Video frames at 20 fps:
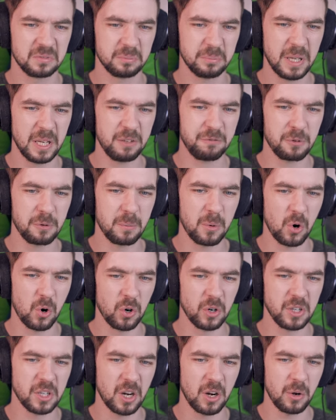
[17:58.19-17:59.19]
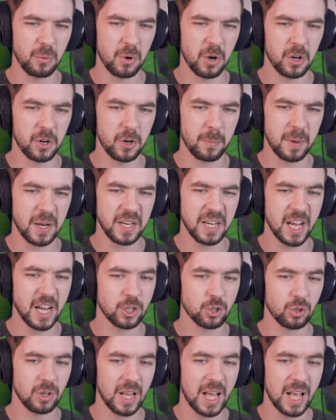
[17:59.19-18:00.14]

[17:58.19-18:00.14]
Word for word: Made from ordinary water by natural